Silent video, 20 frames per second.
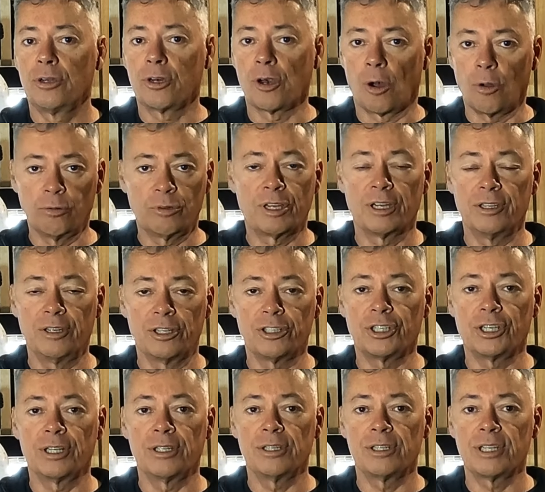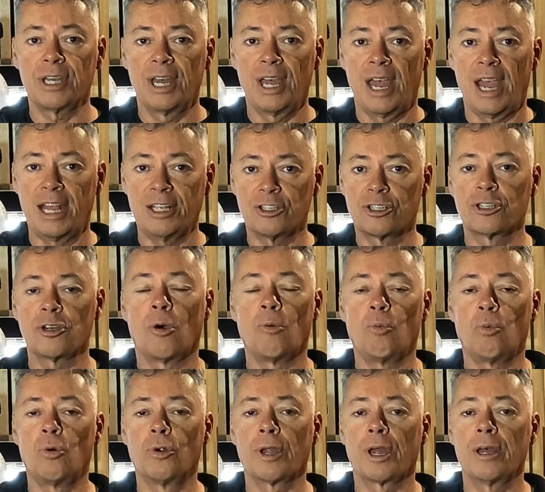cold conditions, and
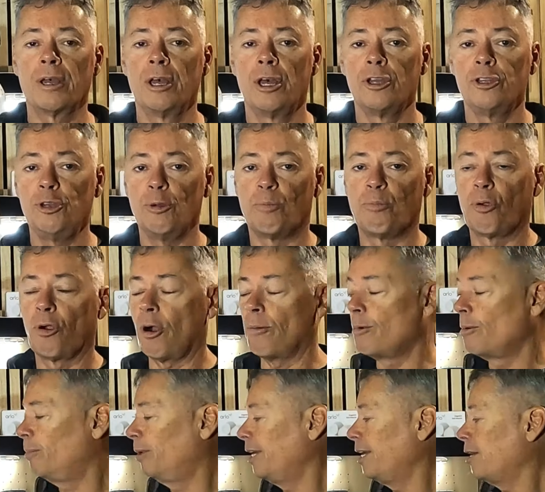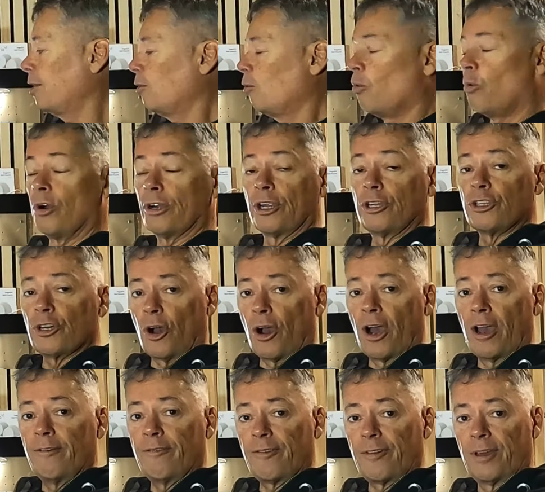salt water, you're probably going to want to
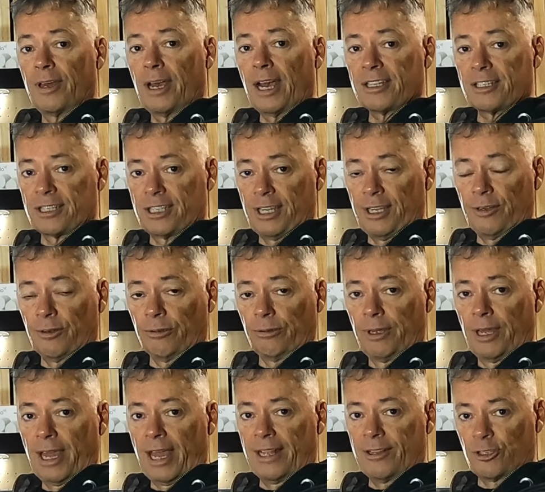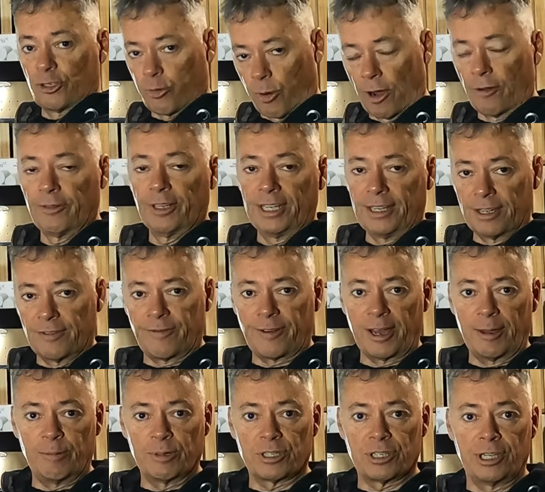dive a steel. And twelve litre
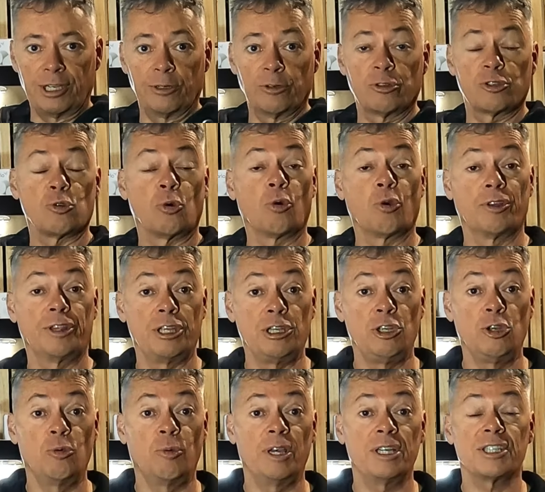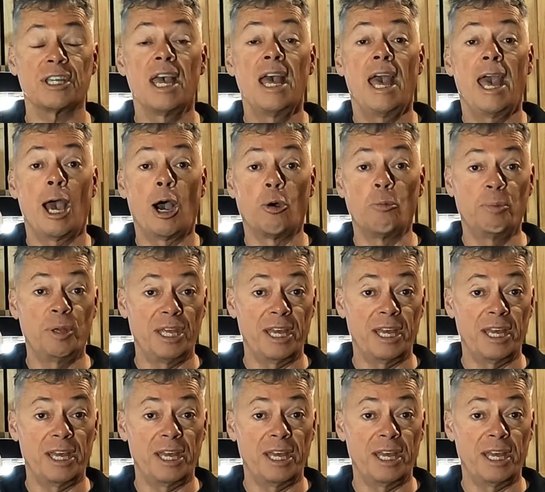Faber steels, or in the U S, L